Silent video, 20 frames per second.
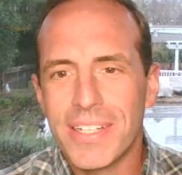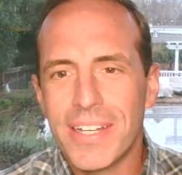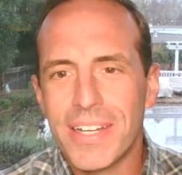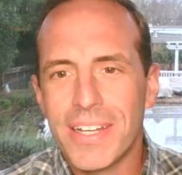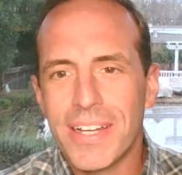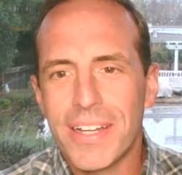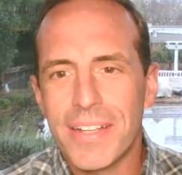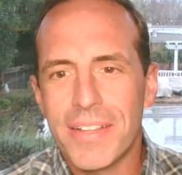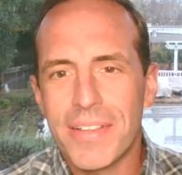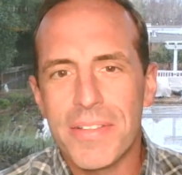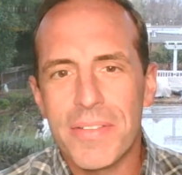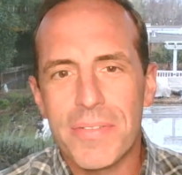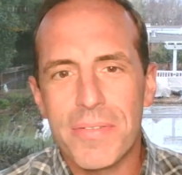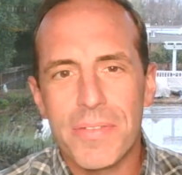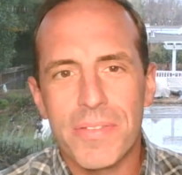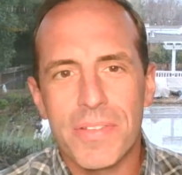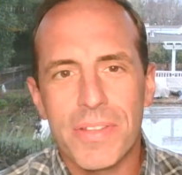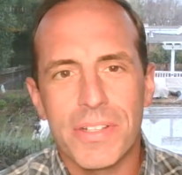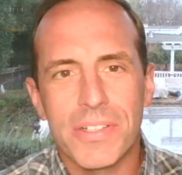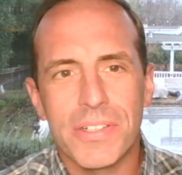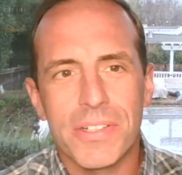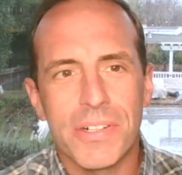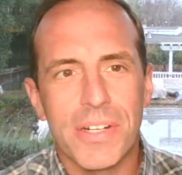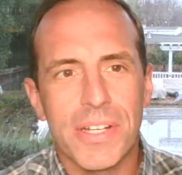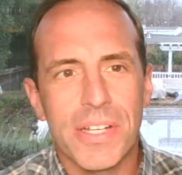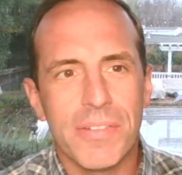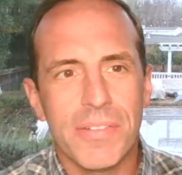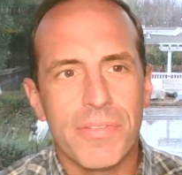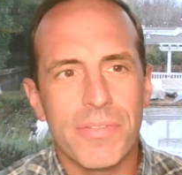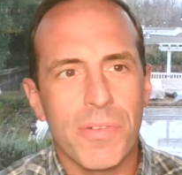The
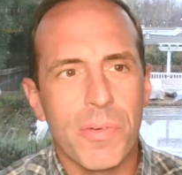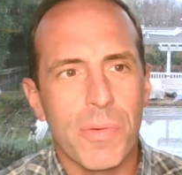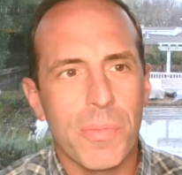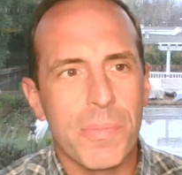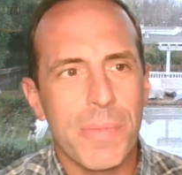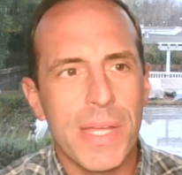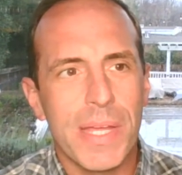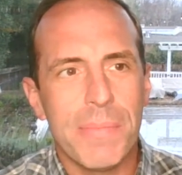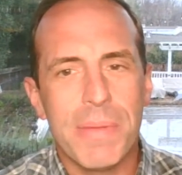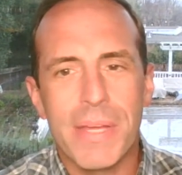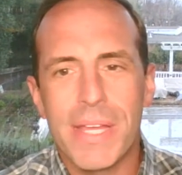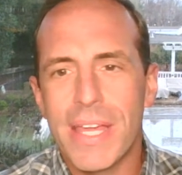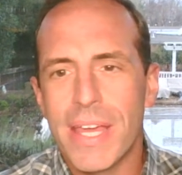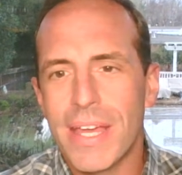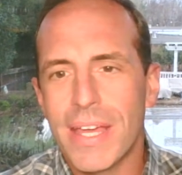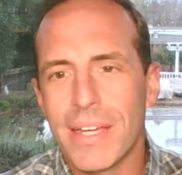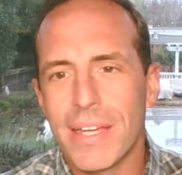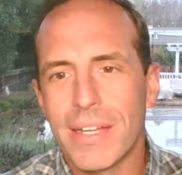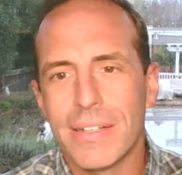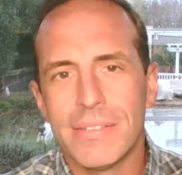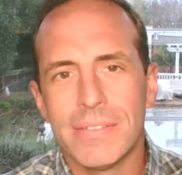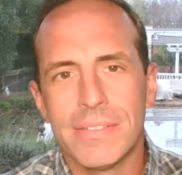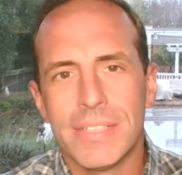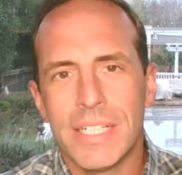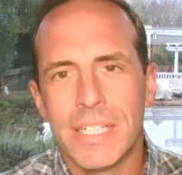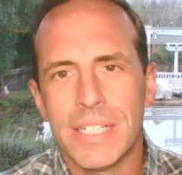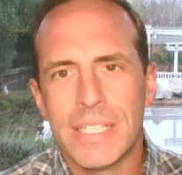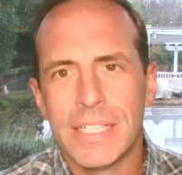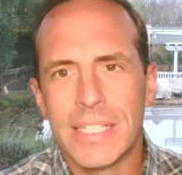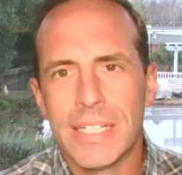journey for me began
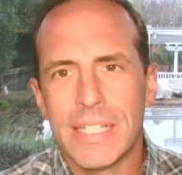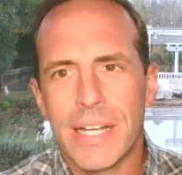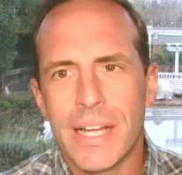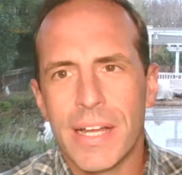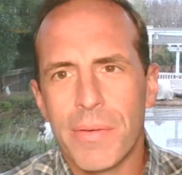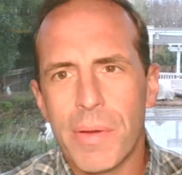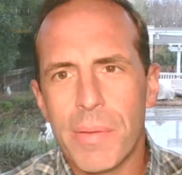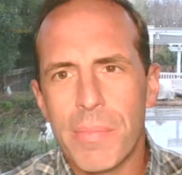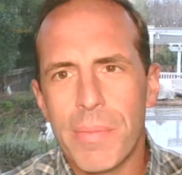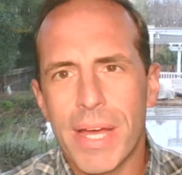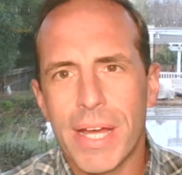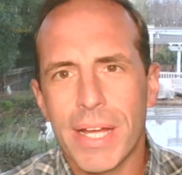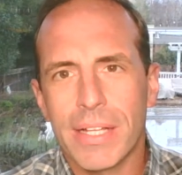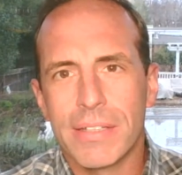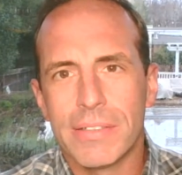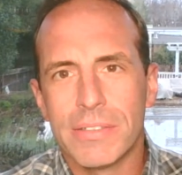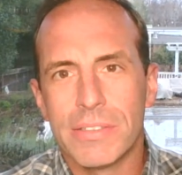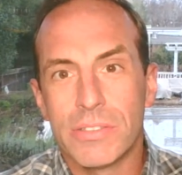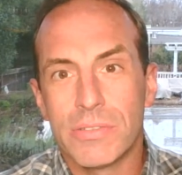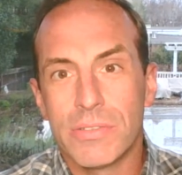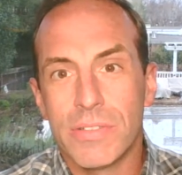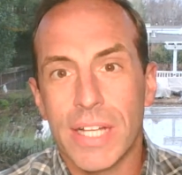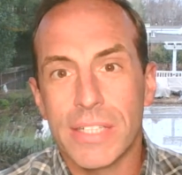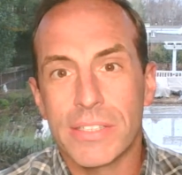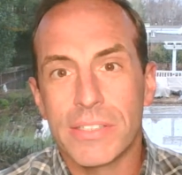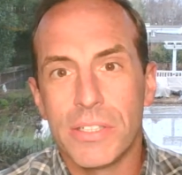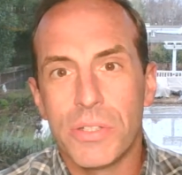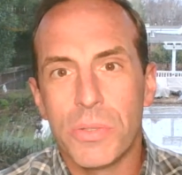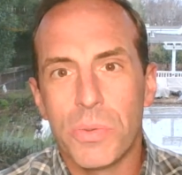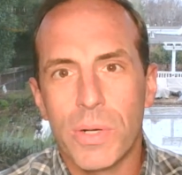way back as
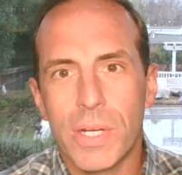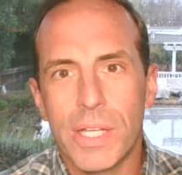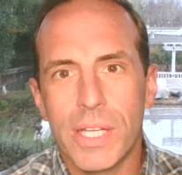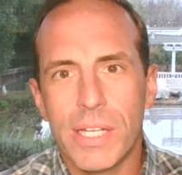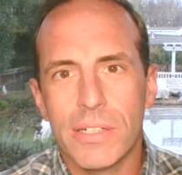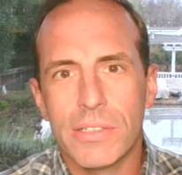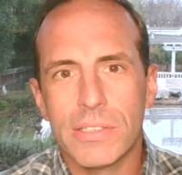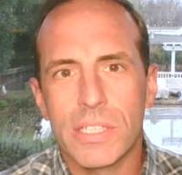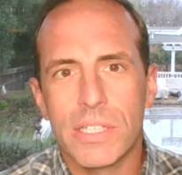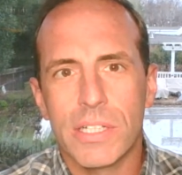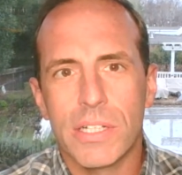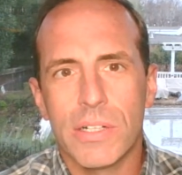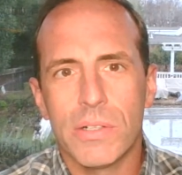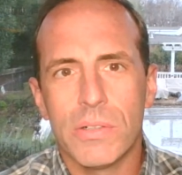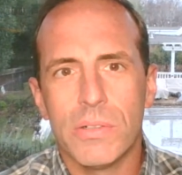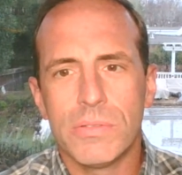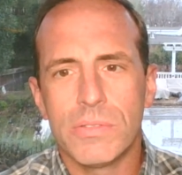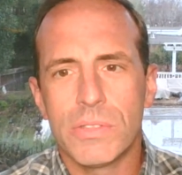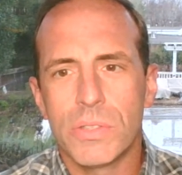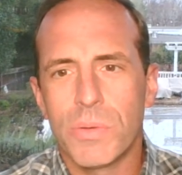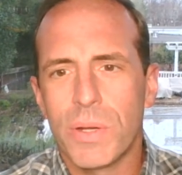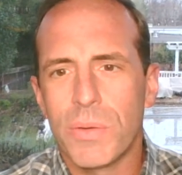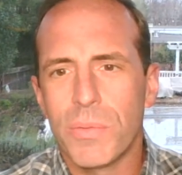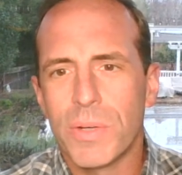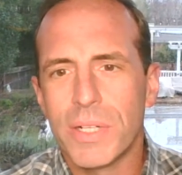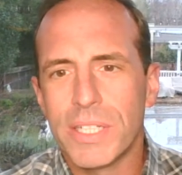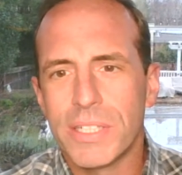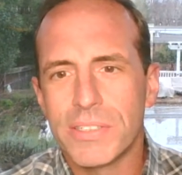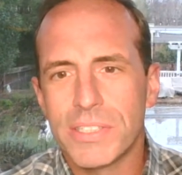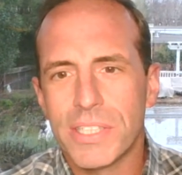actually 21 years ago.
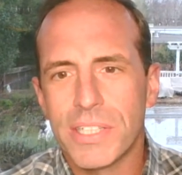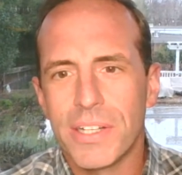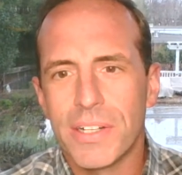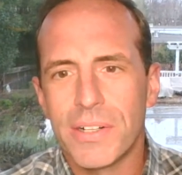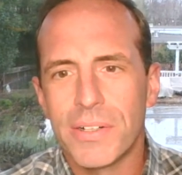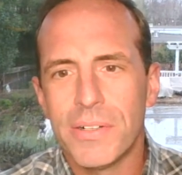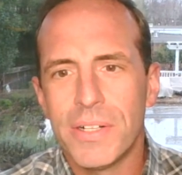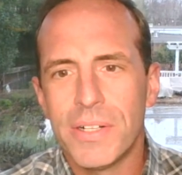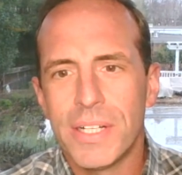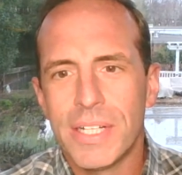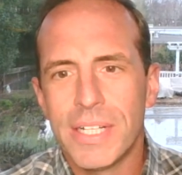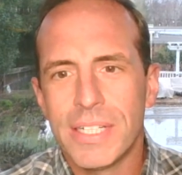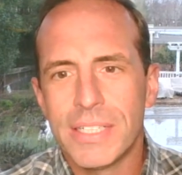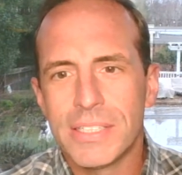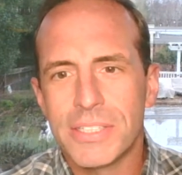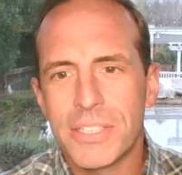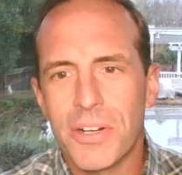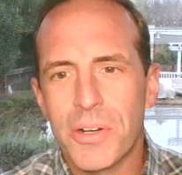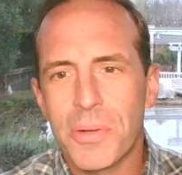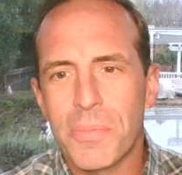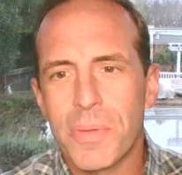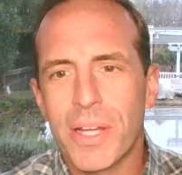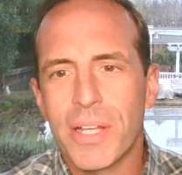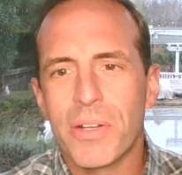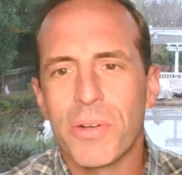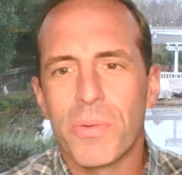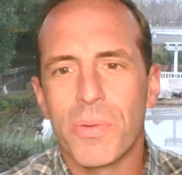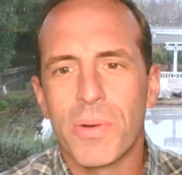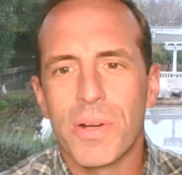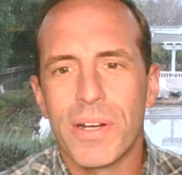I started my
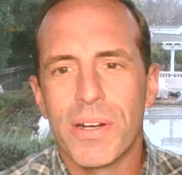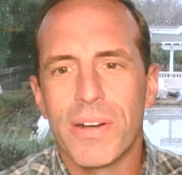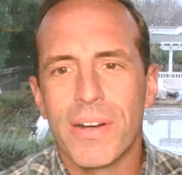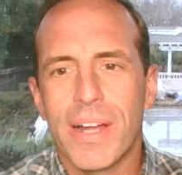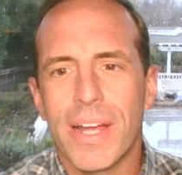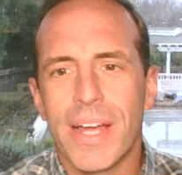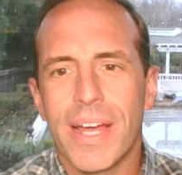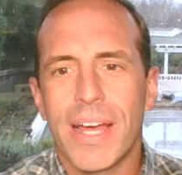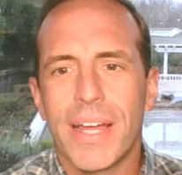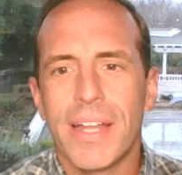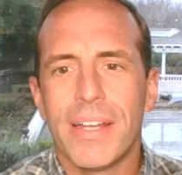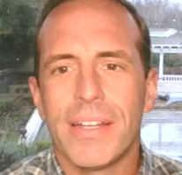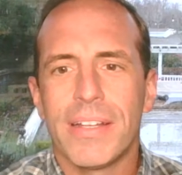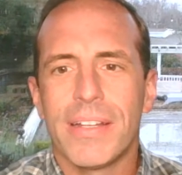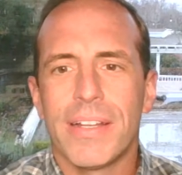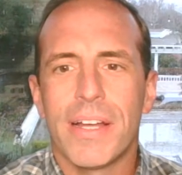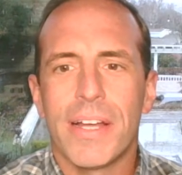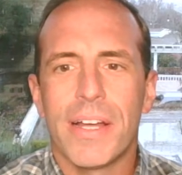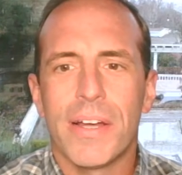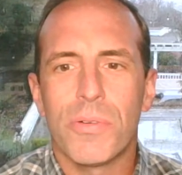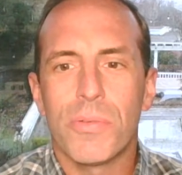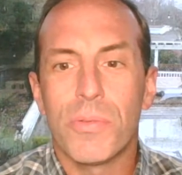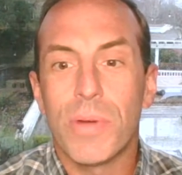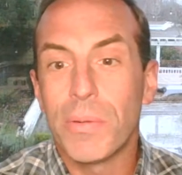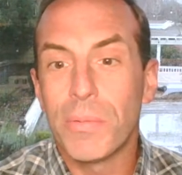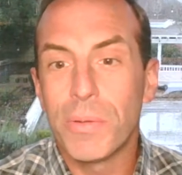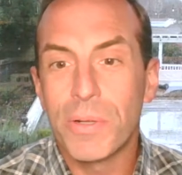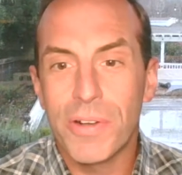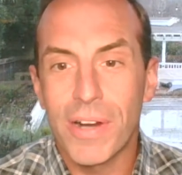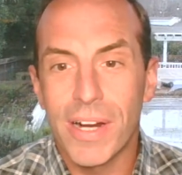career at
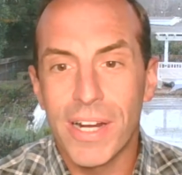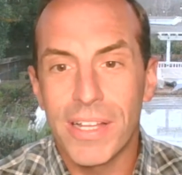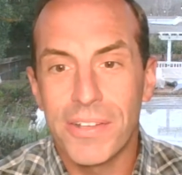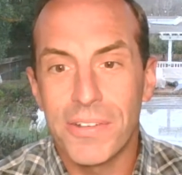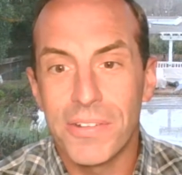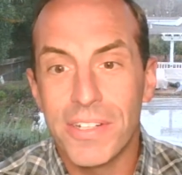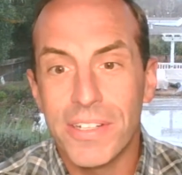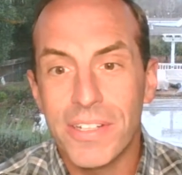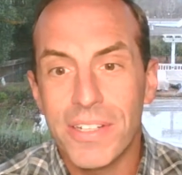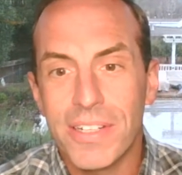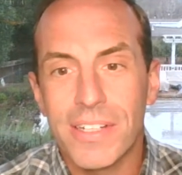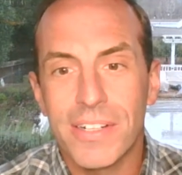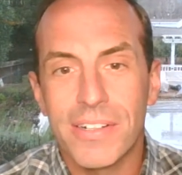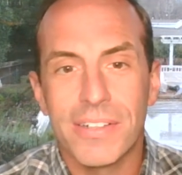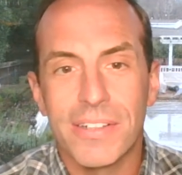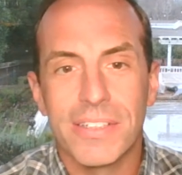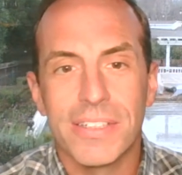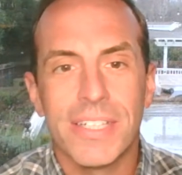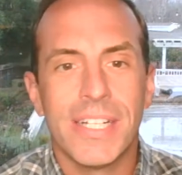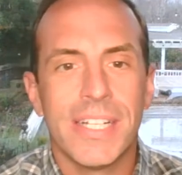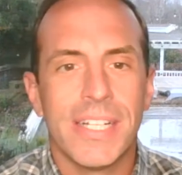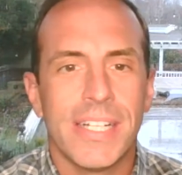Redwood Credit Union here in